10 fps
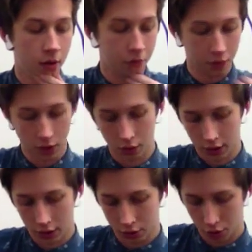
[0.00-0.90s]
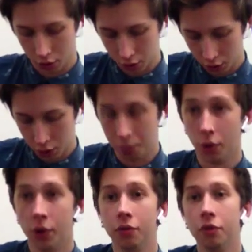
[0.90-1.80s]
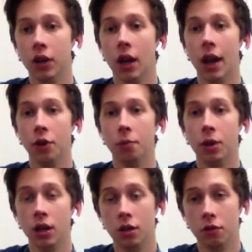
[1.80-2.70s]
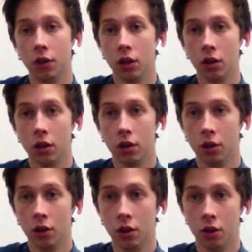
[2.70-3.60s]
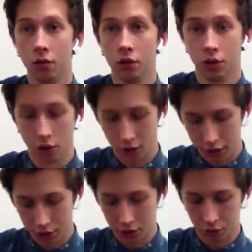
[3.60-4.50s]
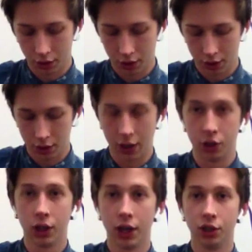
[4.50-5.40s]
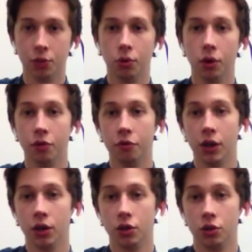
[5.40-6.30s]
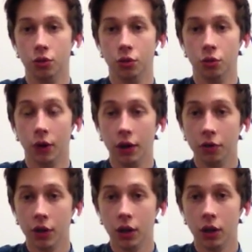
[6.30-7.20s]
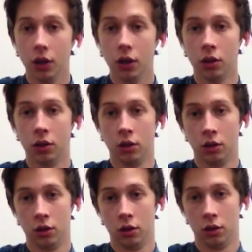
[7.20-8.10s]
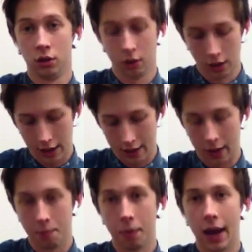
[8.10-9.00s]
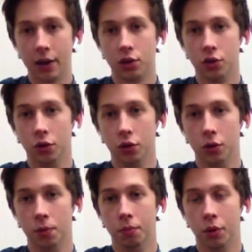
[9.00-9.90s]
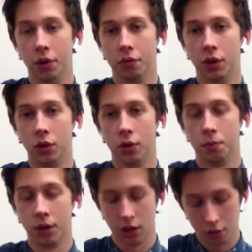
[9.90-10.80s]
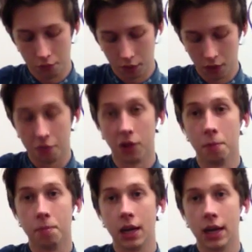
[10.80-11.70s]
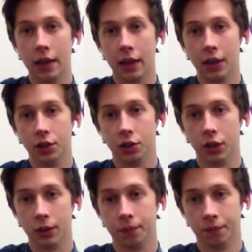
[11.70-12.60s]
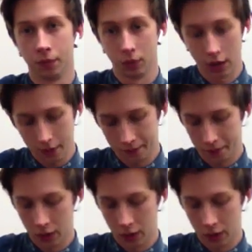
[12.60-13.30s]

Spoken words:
fingering. So using your pointer finger and your pinky finger for the low E string, then changing pointer finger to ring finger, and then back to pointer finger and pinky finger for the B and the E string. Okay?